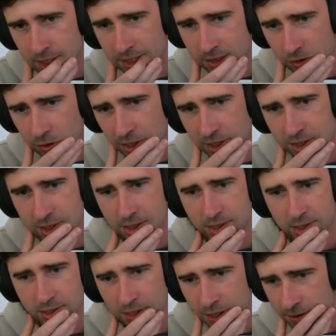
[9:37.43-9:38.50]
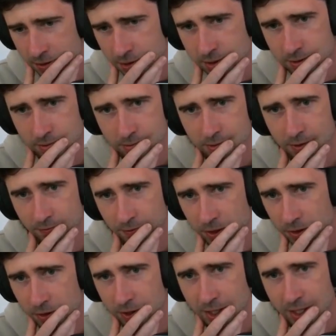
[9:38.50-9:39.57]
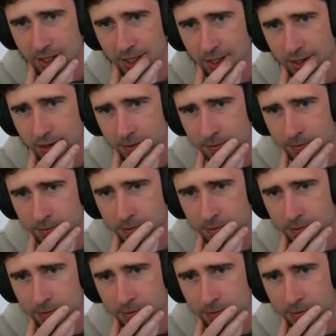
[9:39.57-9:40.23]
As crazy as it sounds. If we do get our